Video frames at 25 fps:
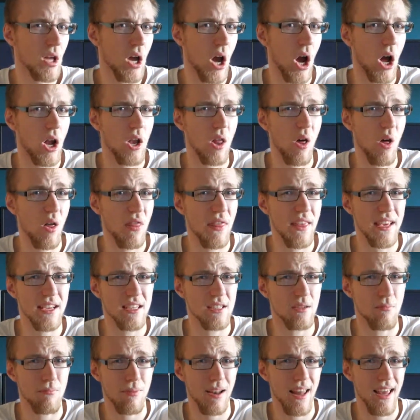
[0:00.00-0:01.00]
A lot of
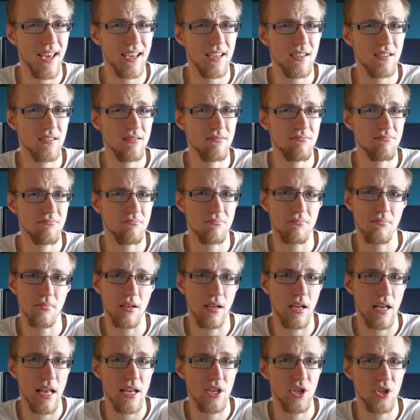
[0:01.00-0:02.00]
things are black,
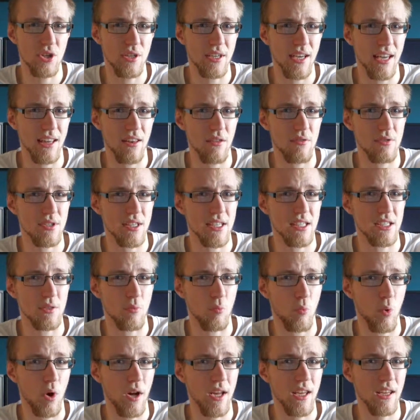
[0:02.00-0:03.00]
unless you can get those things in
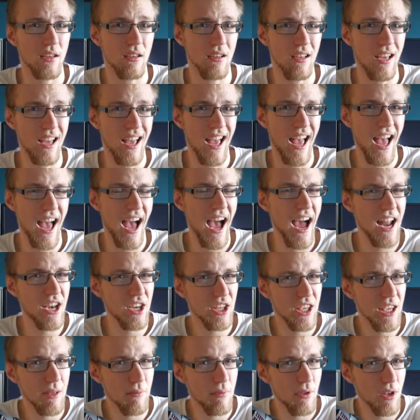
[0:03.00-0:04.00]
white. And you
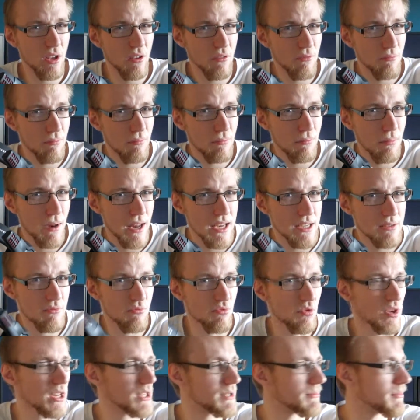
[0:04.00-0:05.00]
keep the place
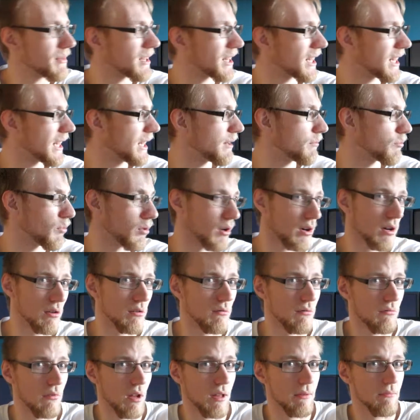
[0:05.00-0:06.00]
reasonably clean.
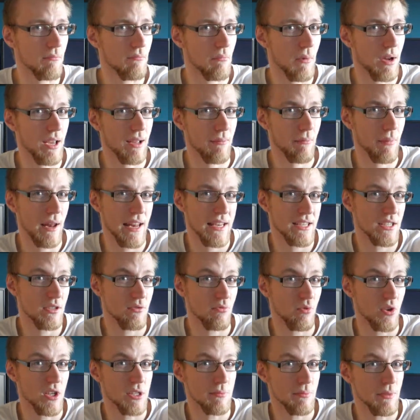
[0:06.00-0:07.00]
Like my place
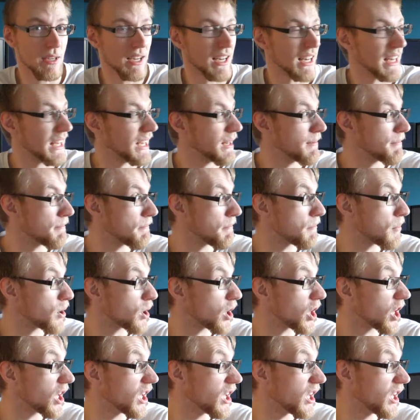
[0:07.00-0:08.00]
is reasonably clean,
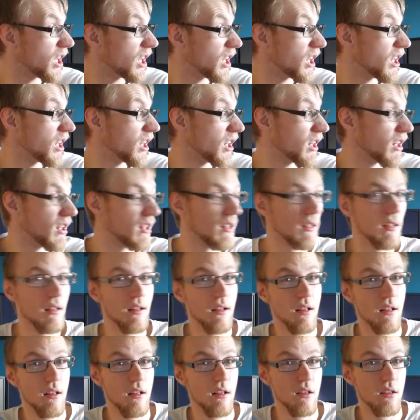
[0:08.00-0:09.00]
but
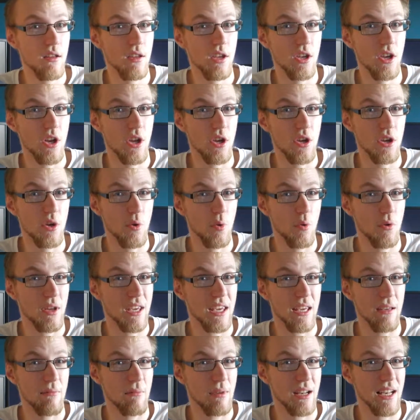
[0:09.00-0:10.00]
you know, you don't want to
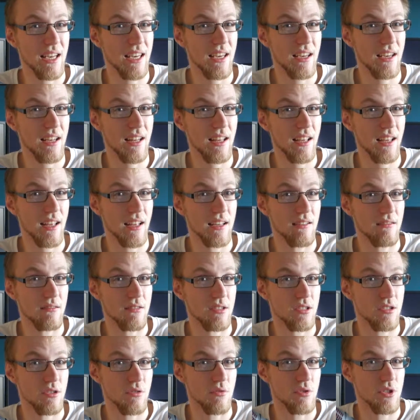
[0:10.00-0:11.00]
keep cleaning it, and as
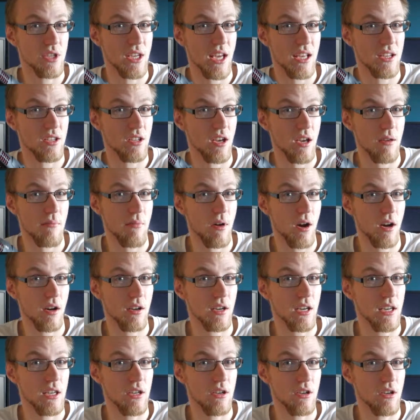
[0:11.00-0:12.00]
soon as you get a dye mark
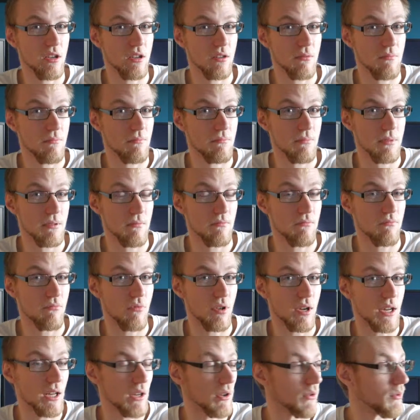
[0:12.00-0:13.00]
on it, you're going to be
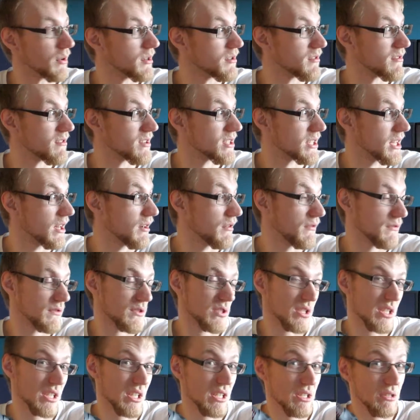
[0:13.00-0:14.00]
really annoyed with yourself.
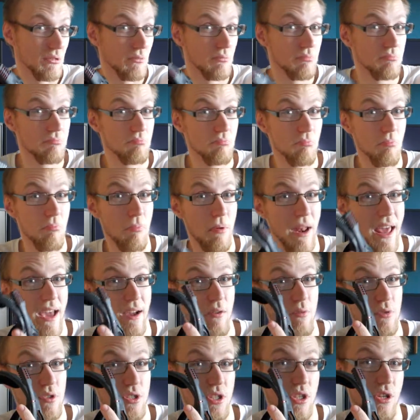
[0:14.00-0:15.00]
So
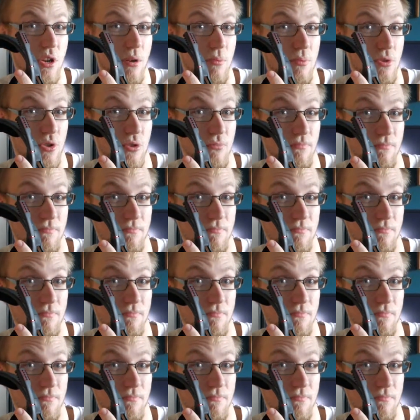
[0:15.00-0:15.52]
black was the option.